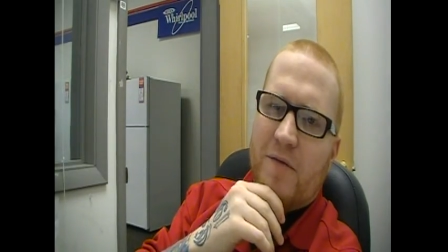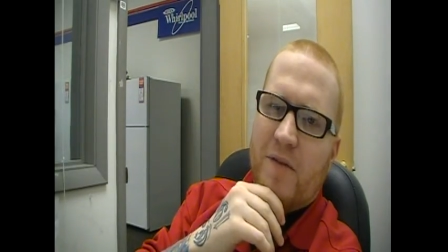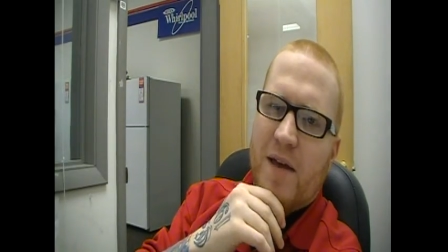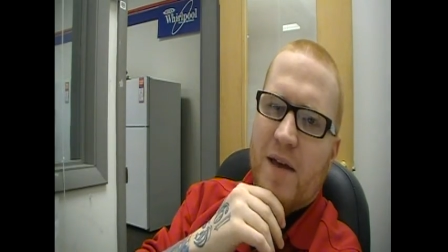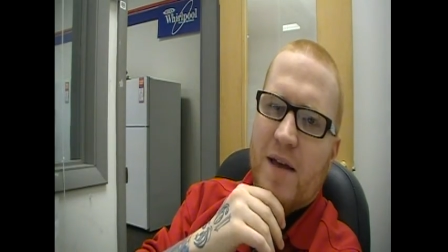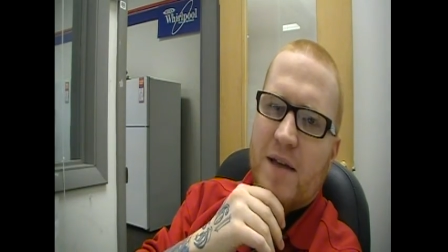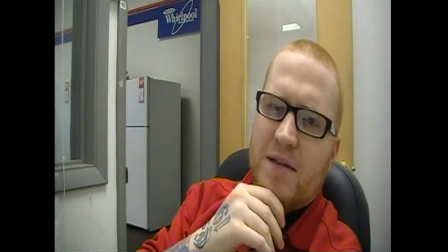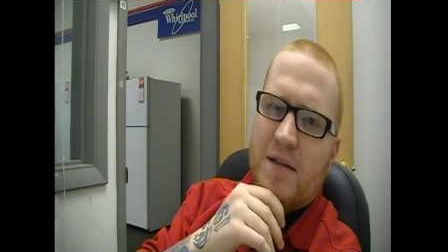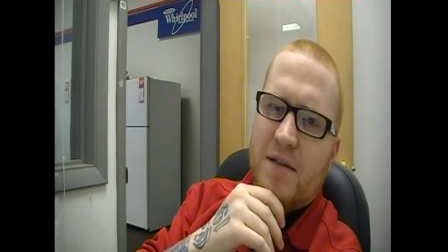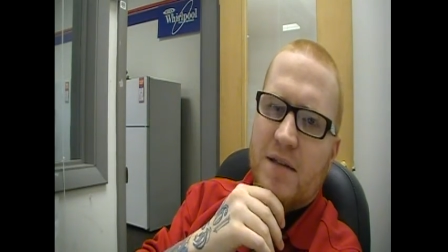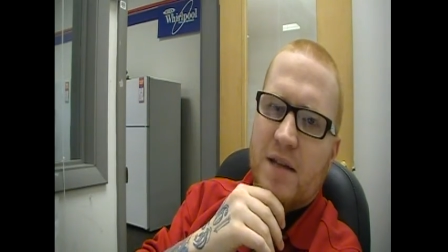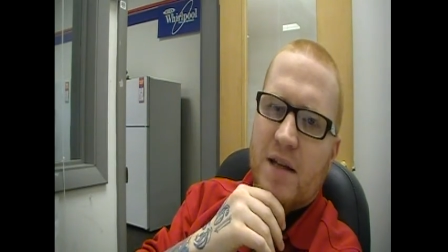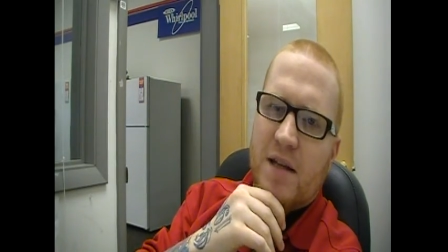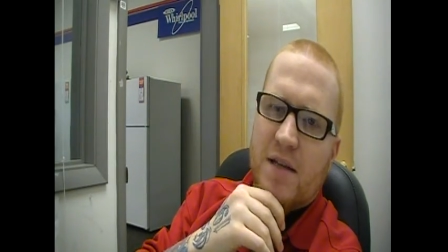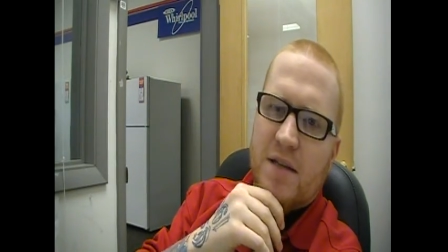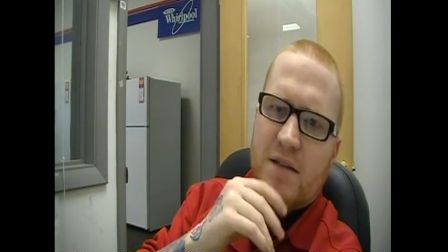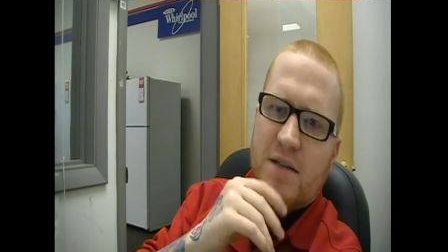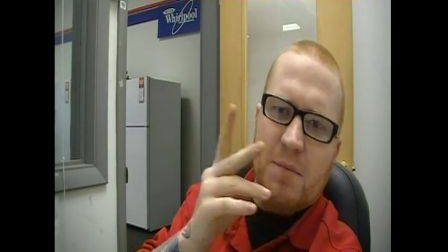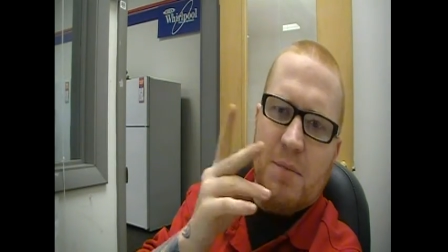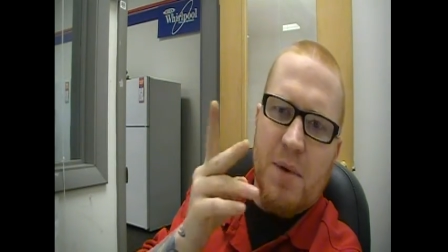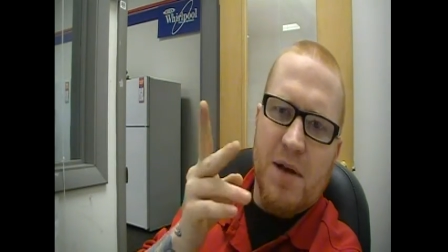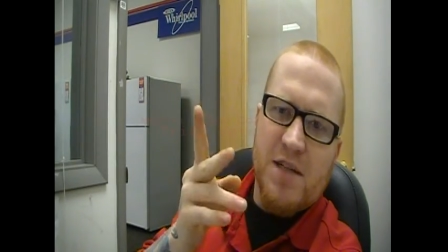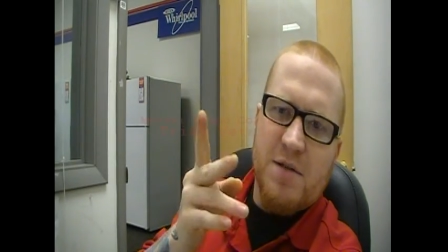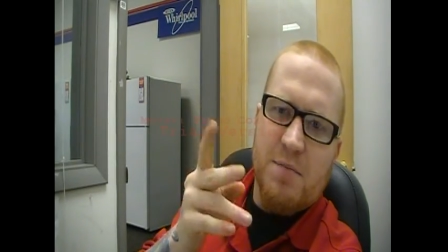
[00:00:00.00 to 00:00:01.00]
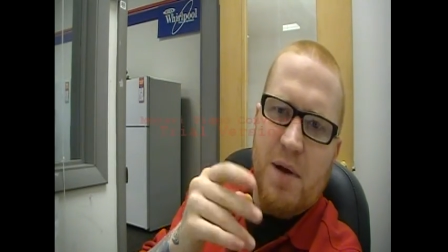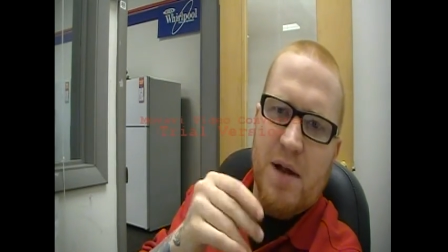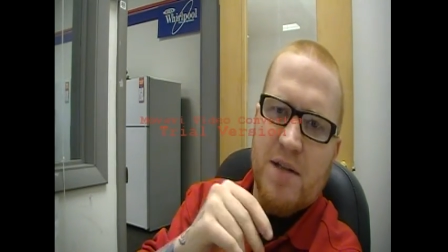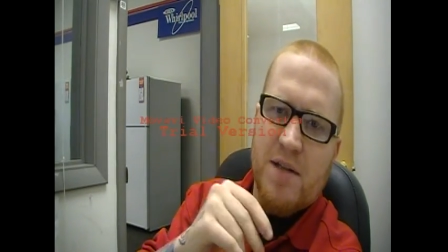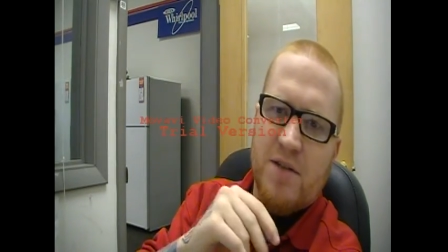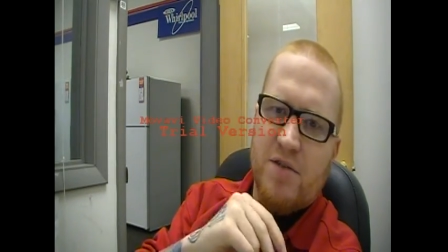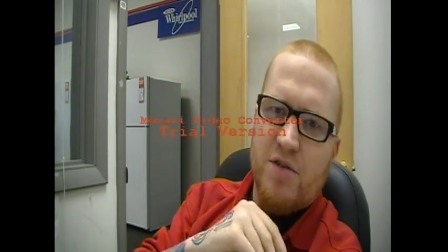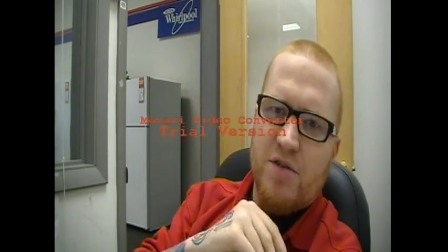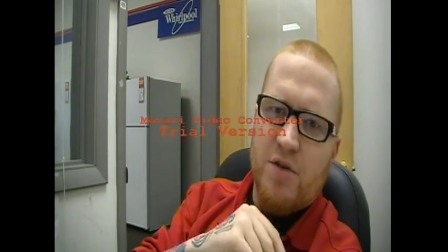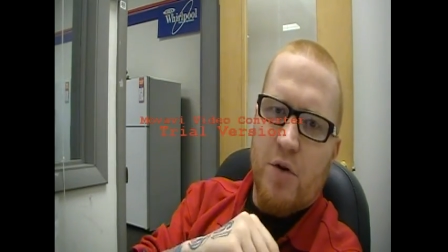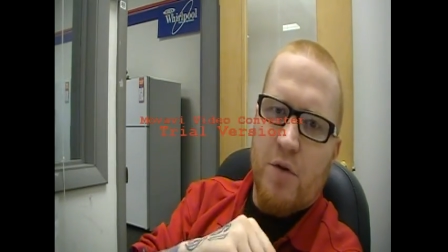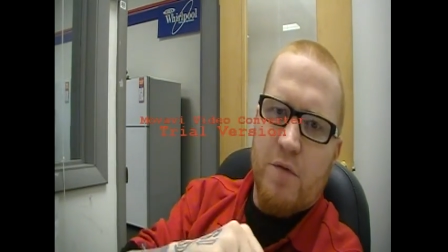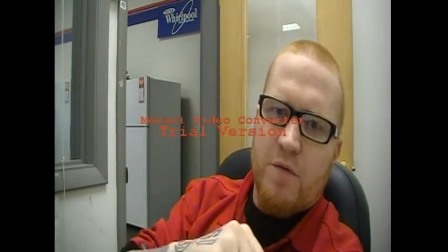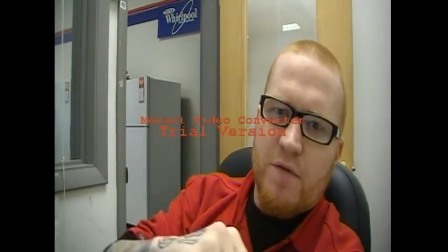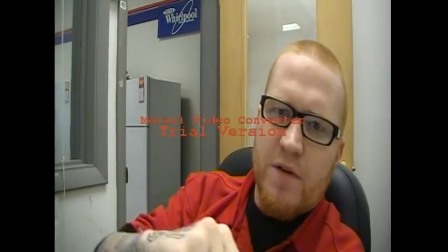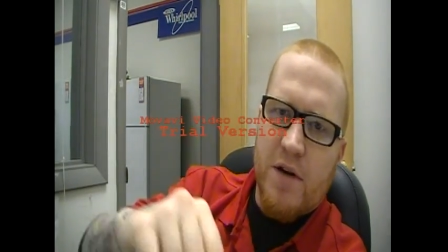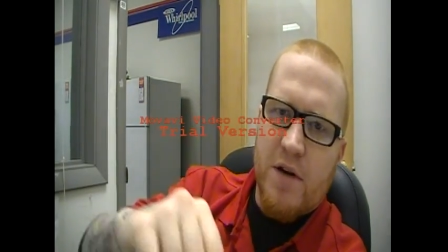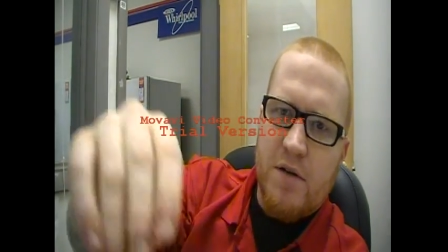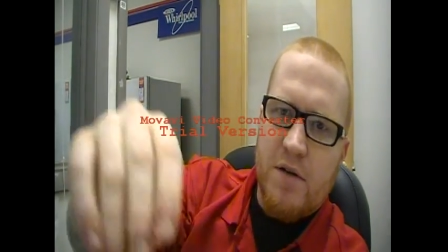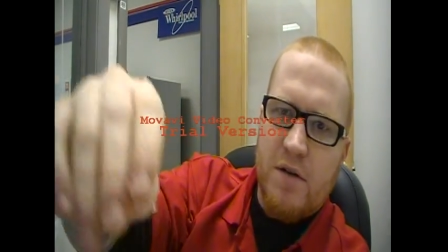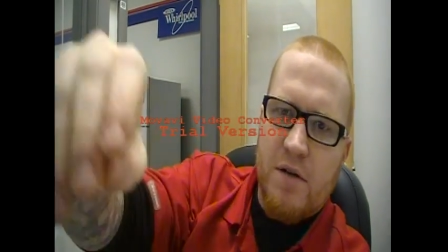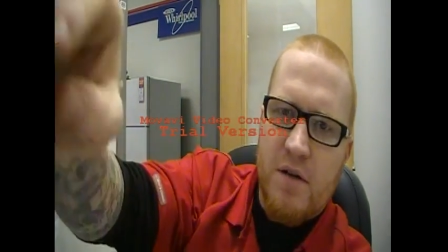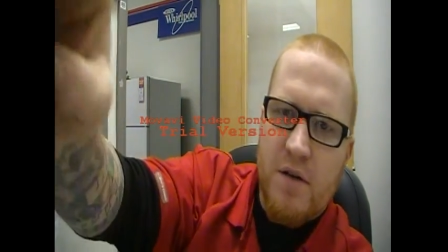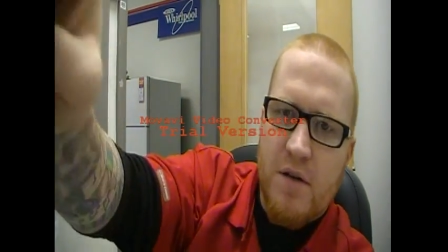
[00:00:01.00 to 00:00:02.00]
fans and my sponsor, No
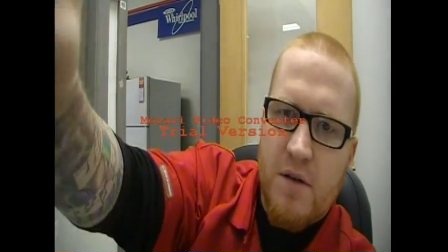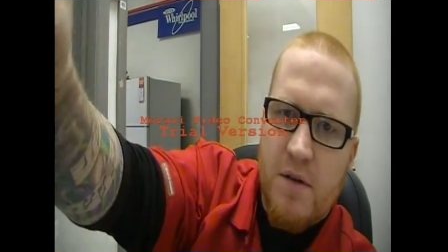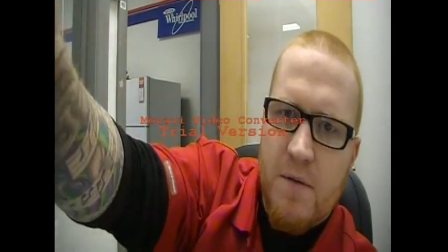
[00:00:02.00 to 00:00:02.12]
Fear.